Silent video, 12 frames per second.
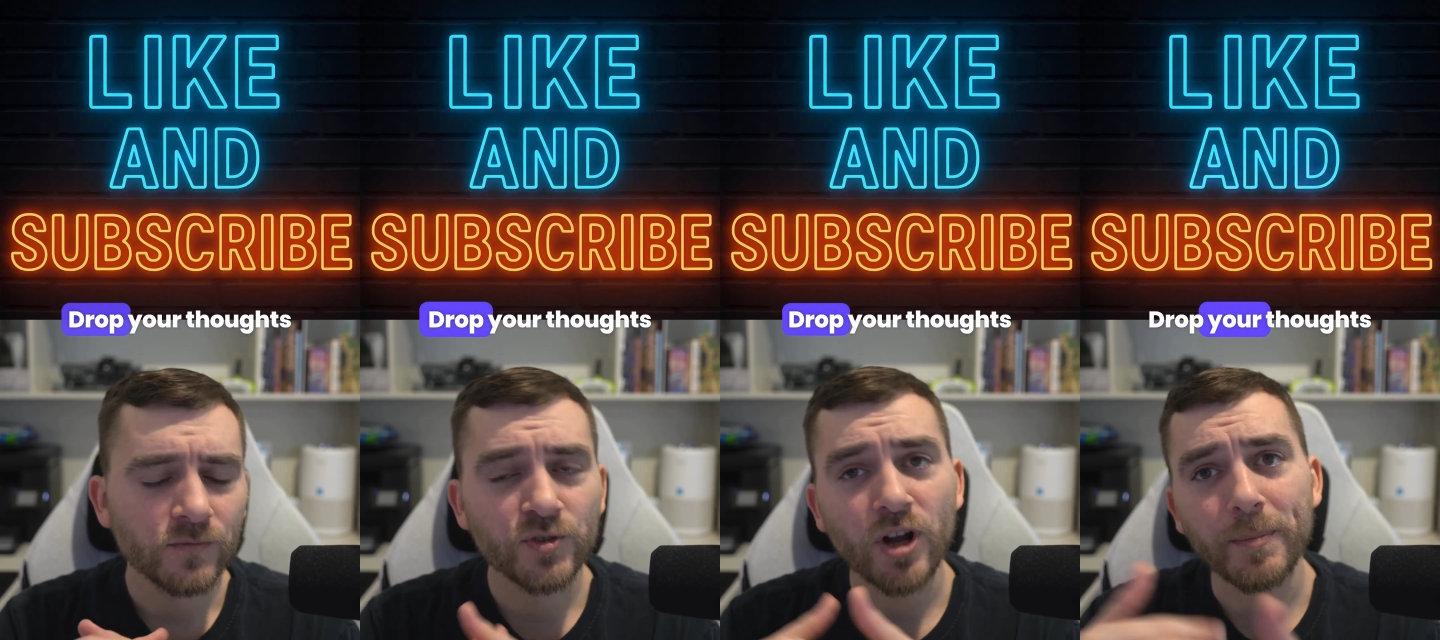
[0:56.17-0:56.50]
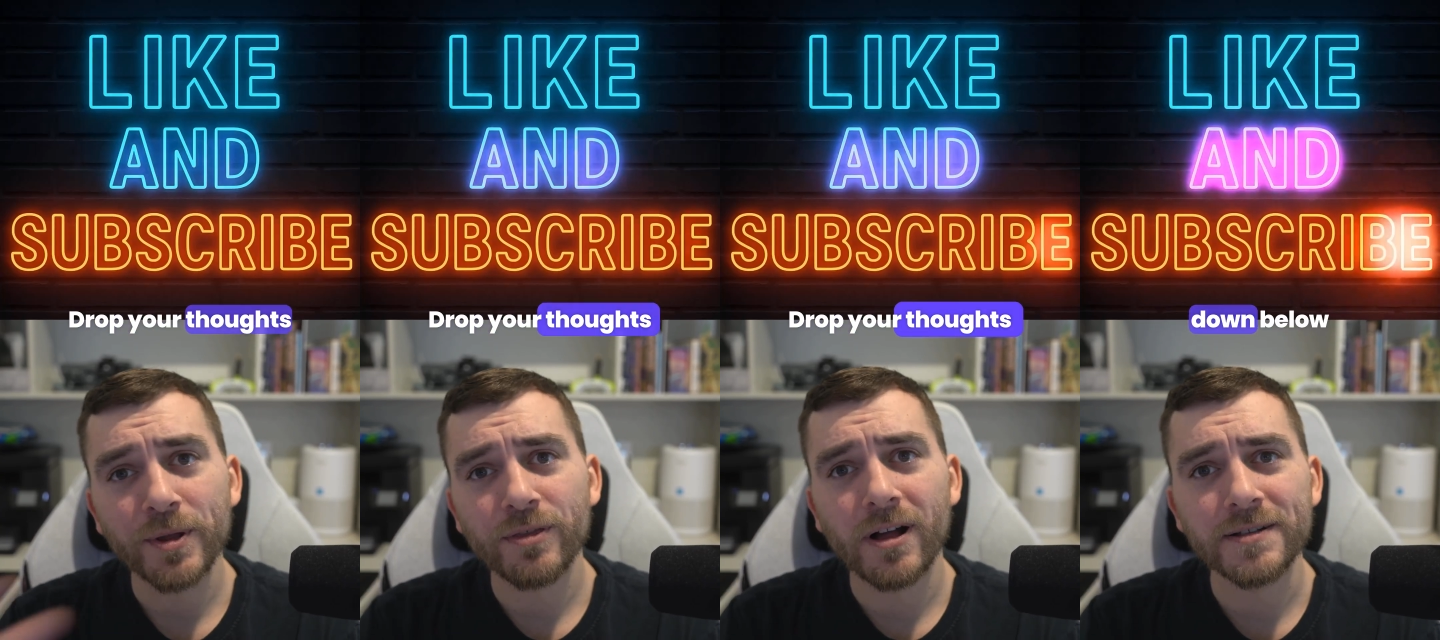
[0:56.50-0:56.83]
Drop
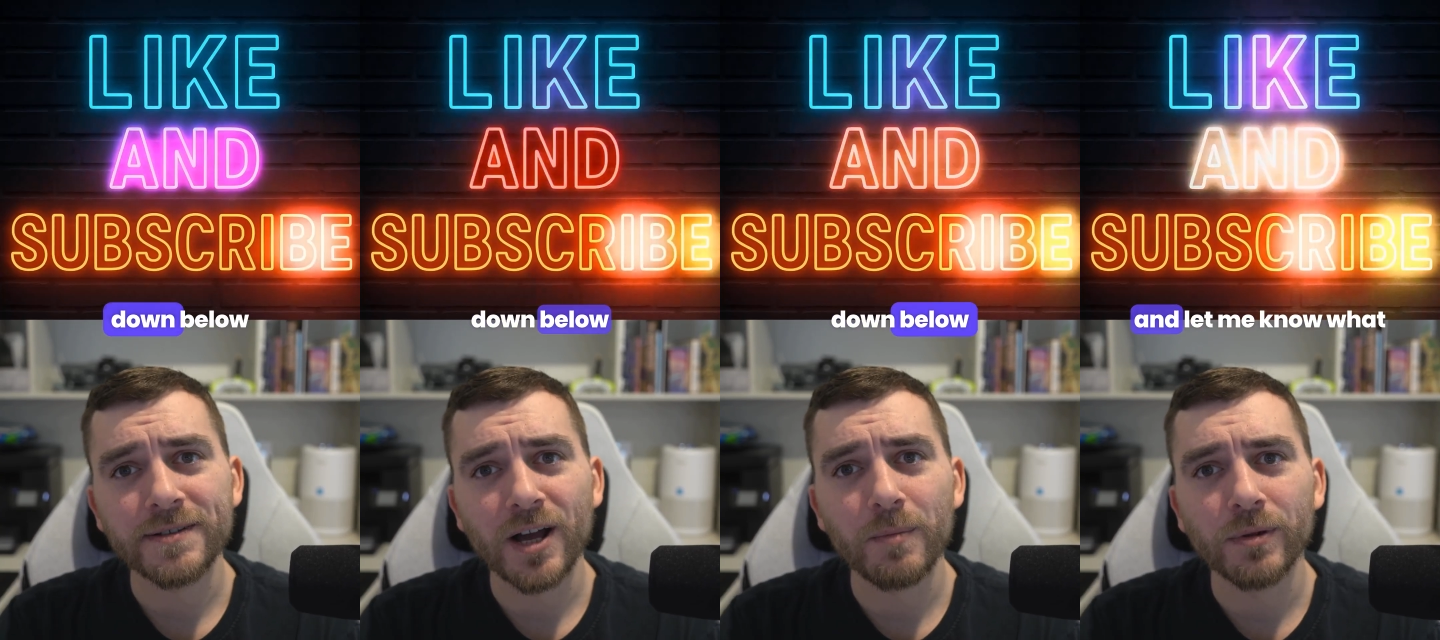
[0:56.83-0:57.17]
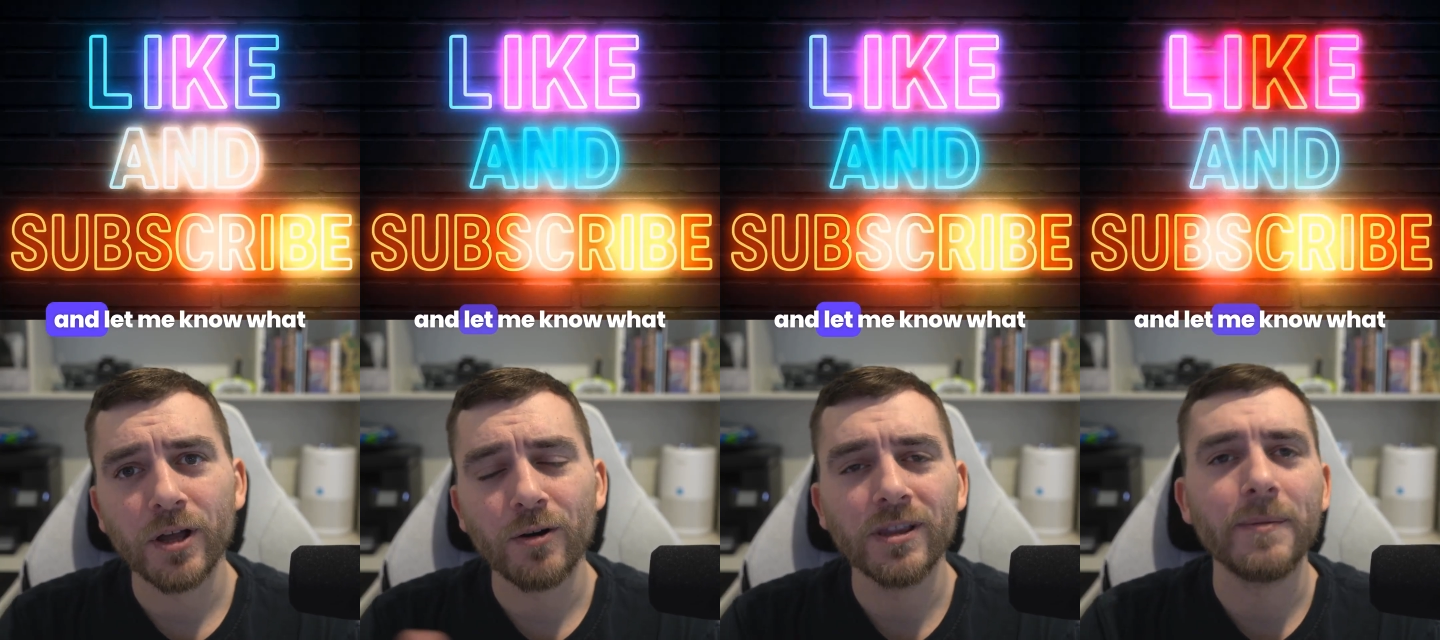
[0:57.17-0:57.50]
your thoughts down
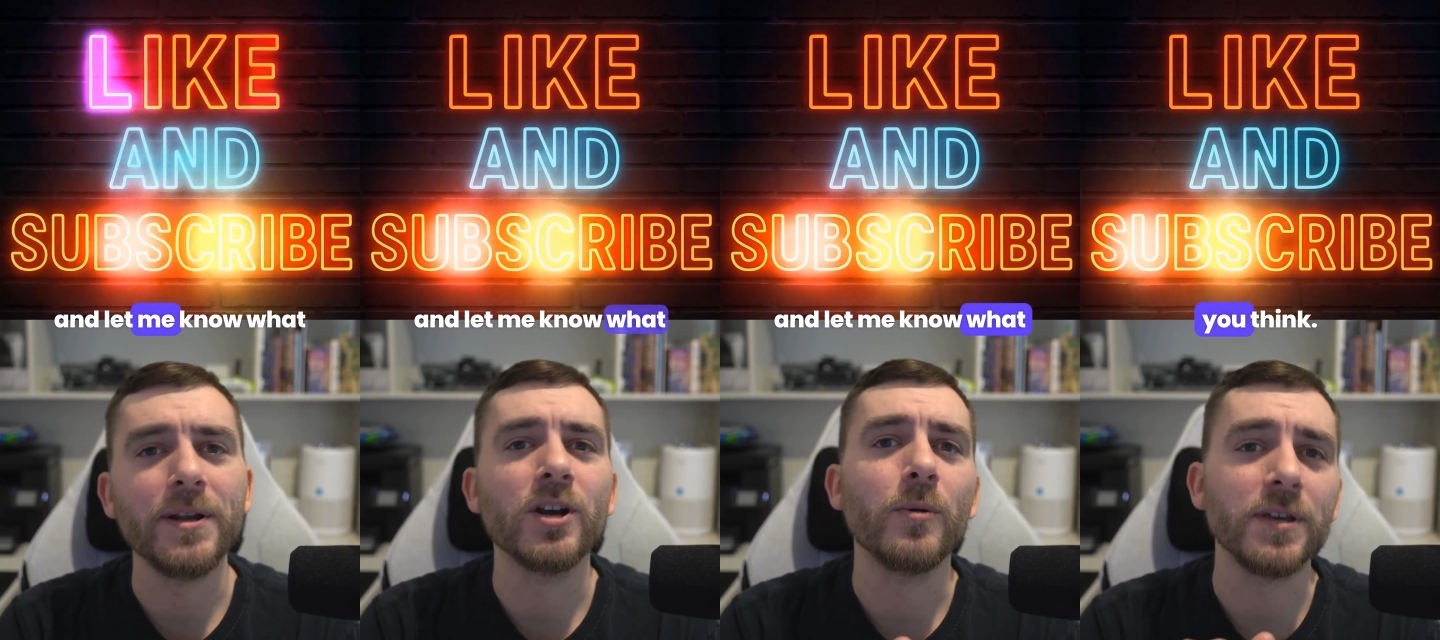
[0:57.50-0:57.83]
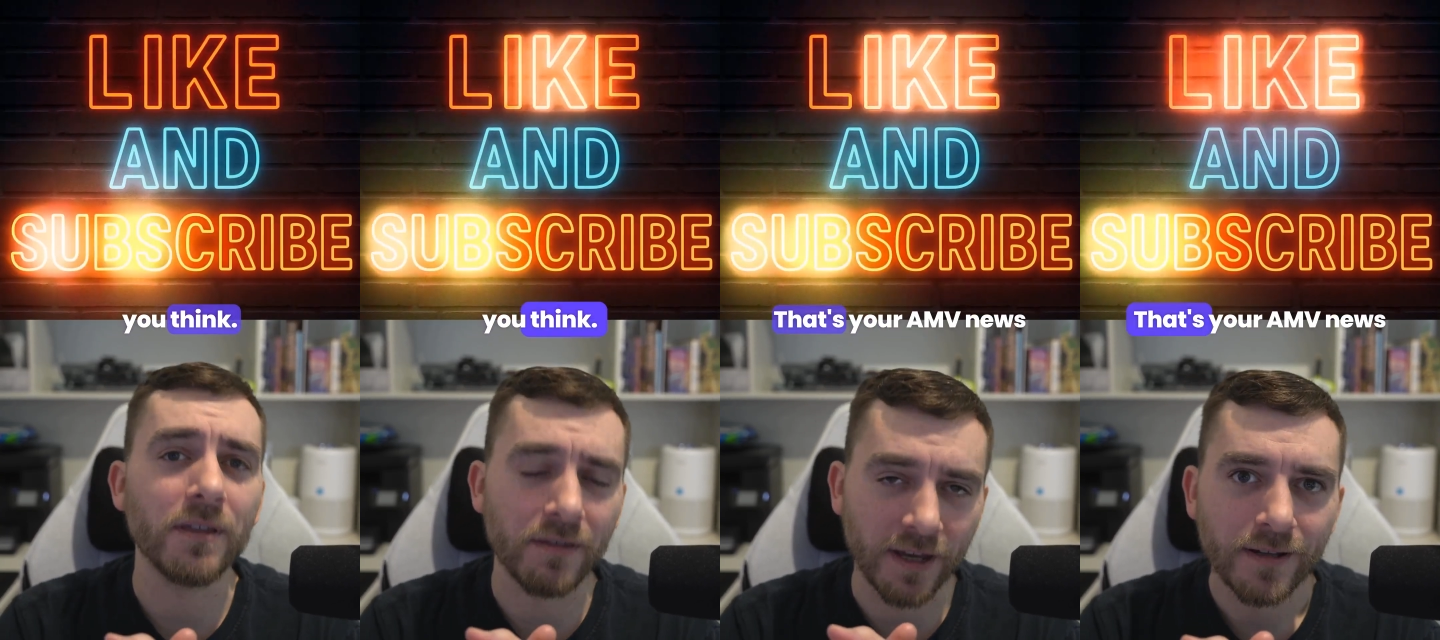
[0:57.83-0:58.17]
below and let me know what
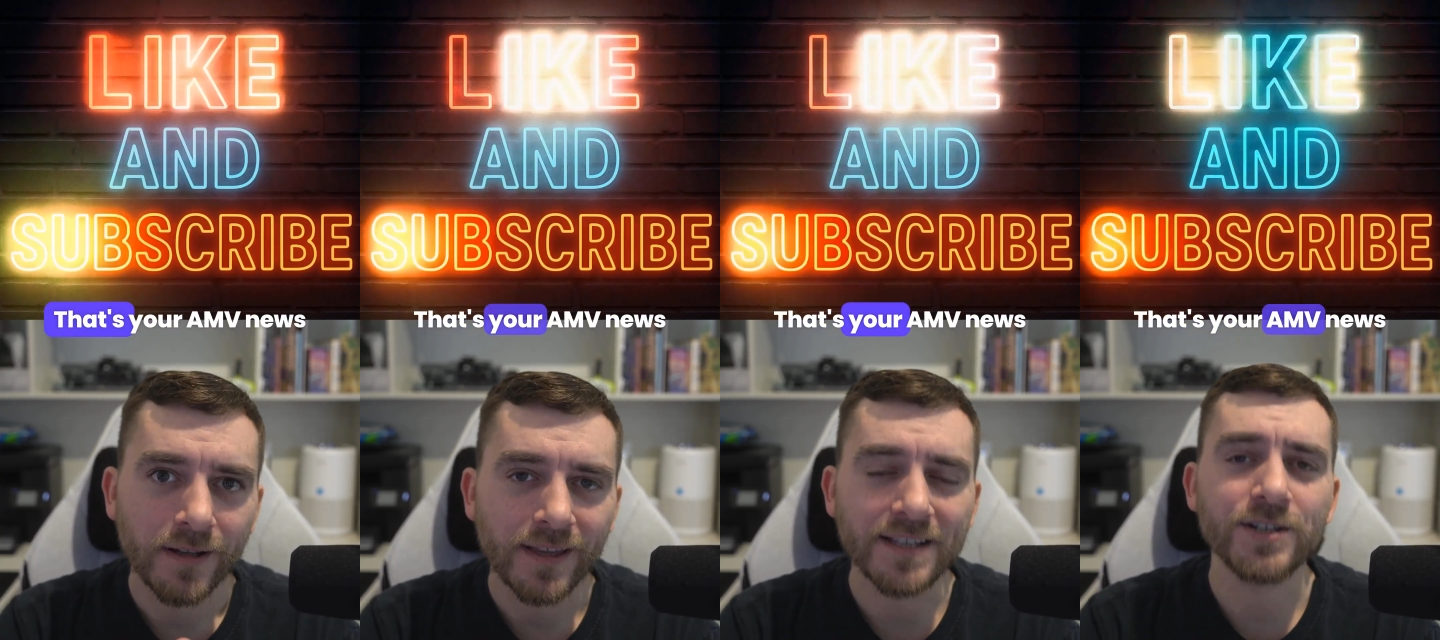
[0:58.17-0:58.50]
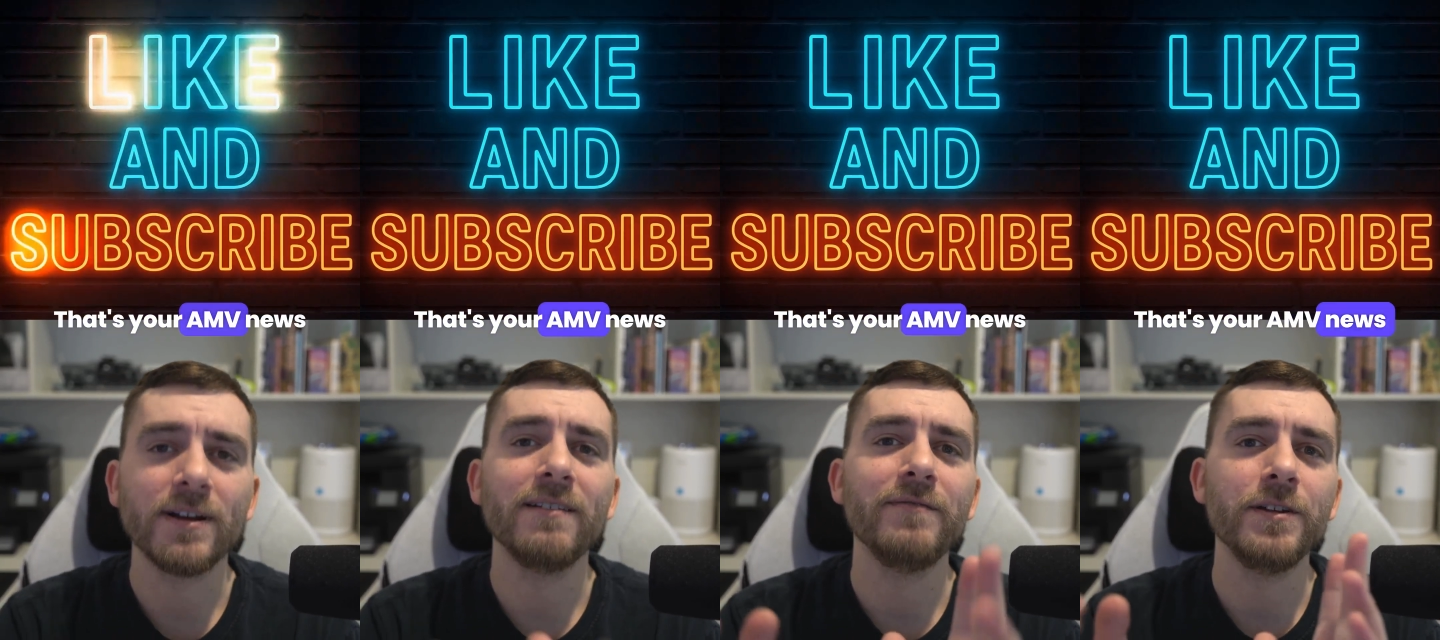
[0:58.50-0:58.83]
you think. That's
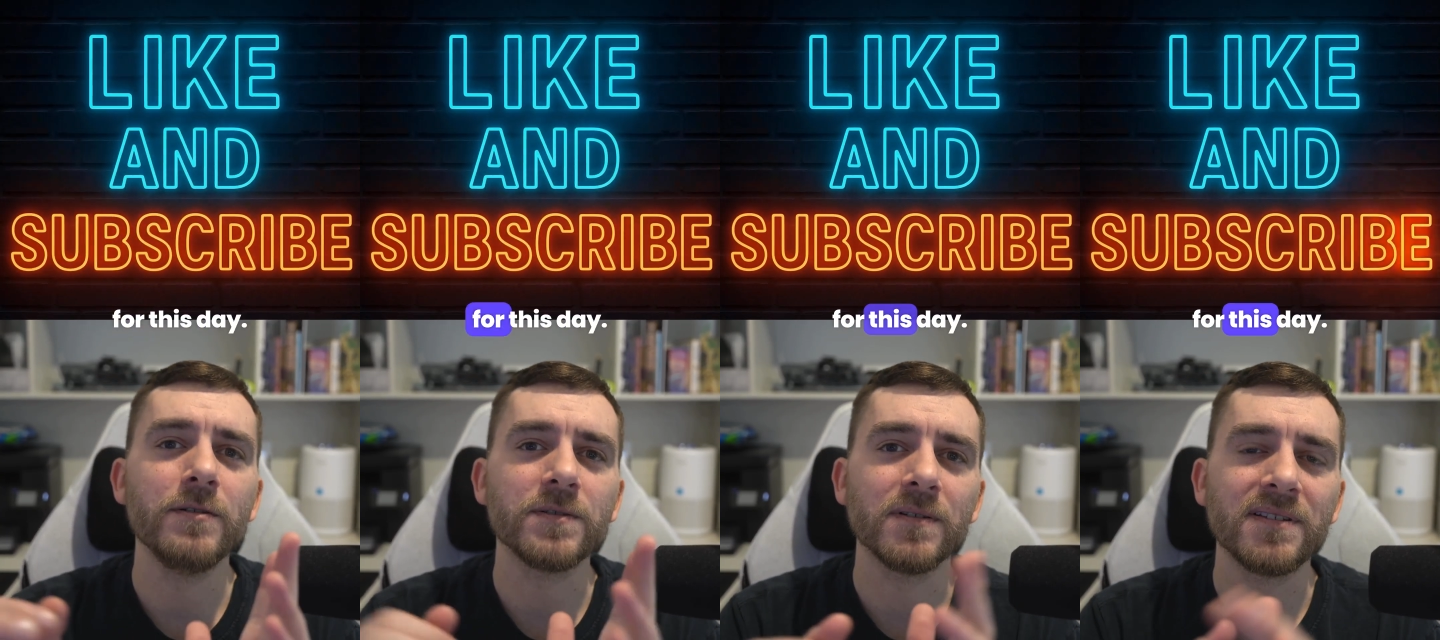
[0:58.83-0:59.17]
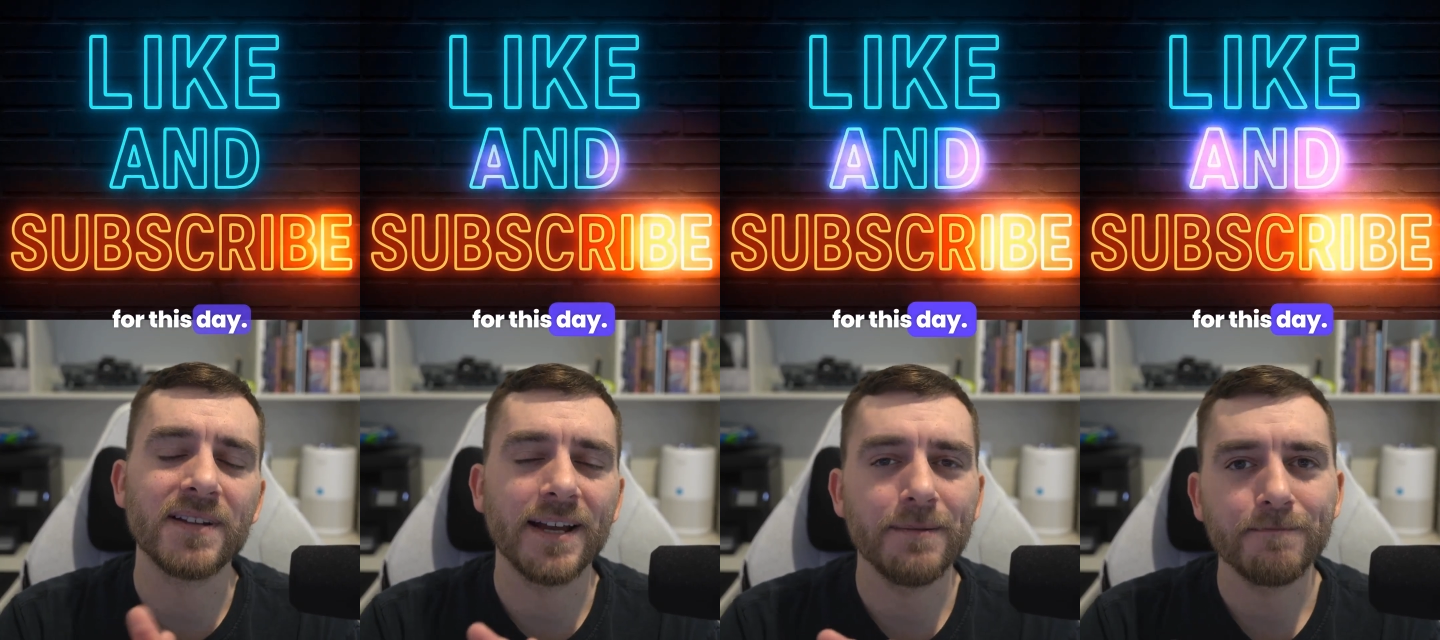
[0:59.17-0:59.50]
your AMV news for
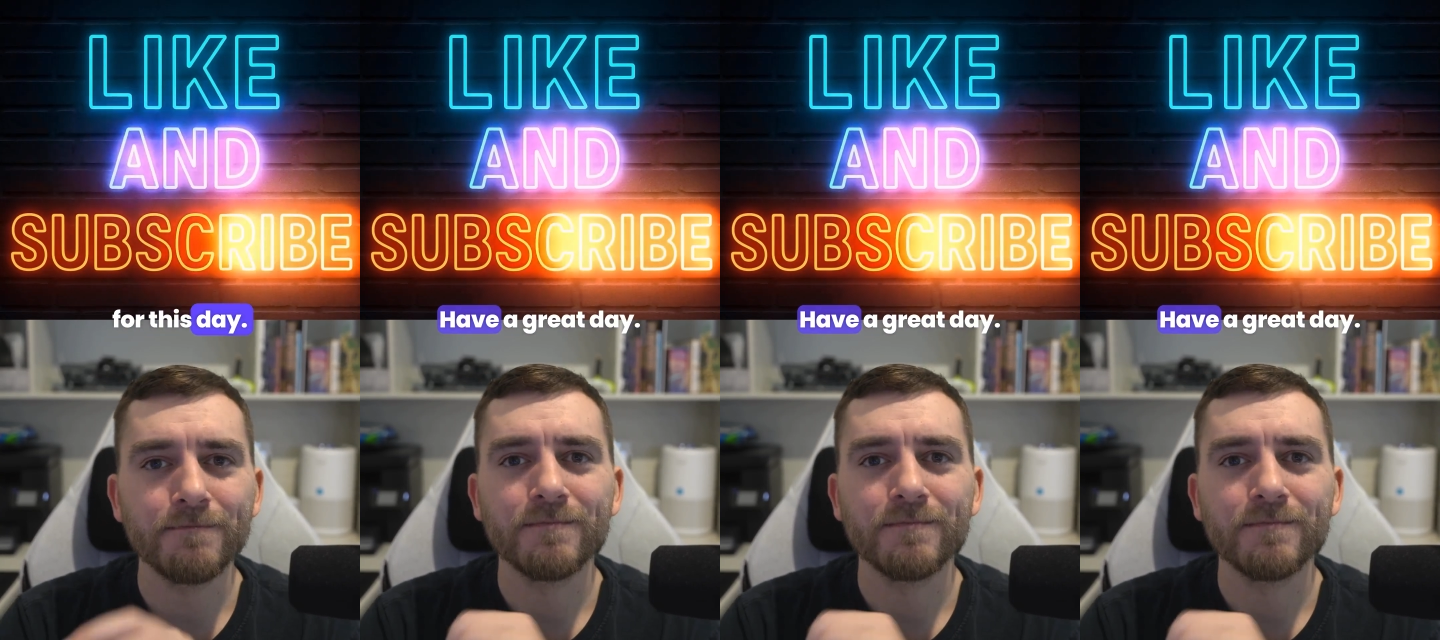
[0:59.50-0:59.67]
today.